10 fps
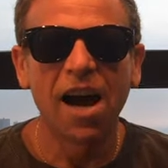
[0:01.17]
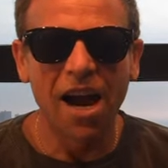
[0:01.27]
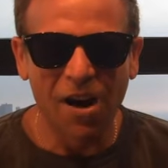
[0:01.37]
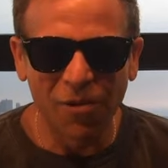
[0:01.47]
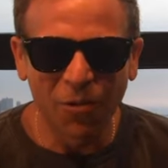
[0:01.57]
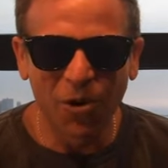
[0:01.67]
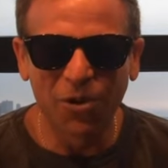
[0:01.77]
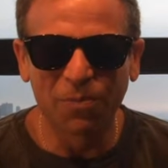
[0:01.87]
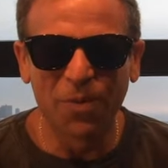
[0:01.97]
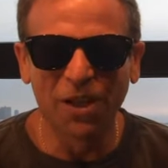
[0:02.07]
Hi everyone,
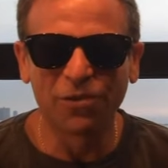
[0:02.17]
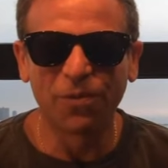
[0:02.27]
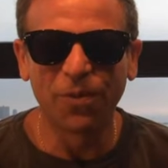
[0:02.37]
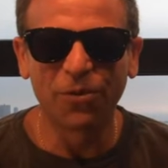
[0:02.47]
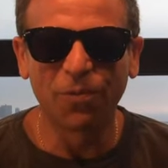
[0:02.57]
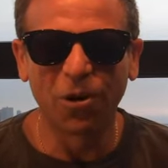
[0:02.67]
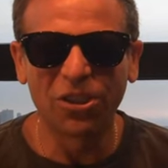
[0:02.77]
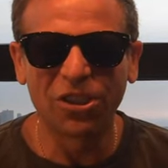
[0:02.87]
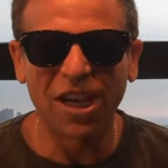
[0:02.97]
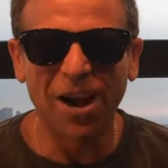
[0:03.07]
it's Mitch from the
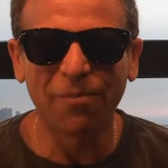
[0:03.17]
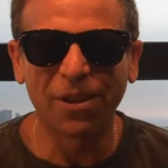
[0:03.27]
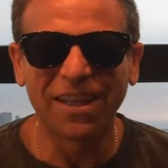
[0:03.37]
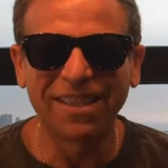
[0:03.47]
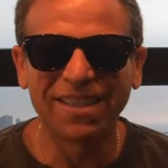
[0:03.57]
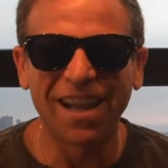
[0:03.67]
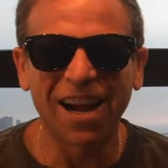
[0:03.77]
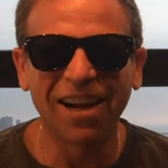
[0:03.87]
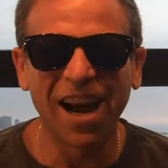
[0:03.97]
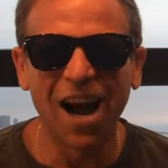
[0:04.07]

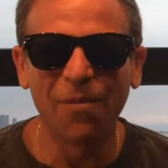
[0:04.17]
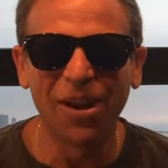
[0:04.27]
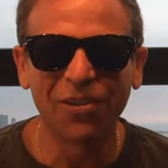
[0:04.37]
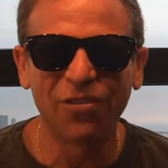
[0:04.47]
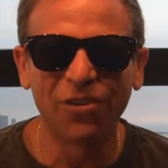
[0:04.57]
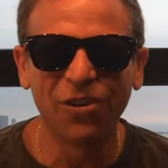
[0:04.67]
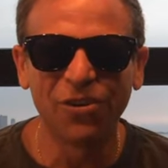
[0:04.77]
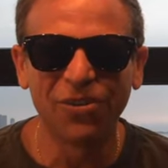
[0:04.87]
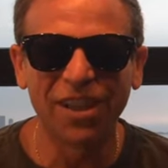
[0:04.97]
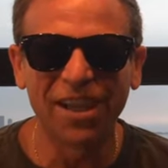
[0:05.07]
SportsChatPlace.com and it's
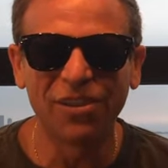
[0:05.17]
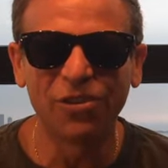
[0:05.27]
Tuesday,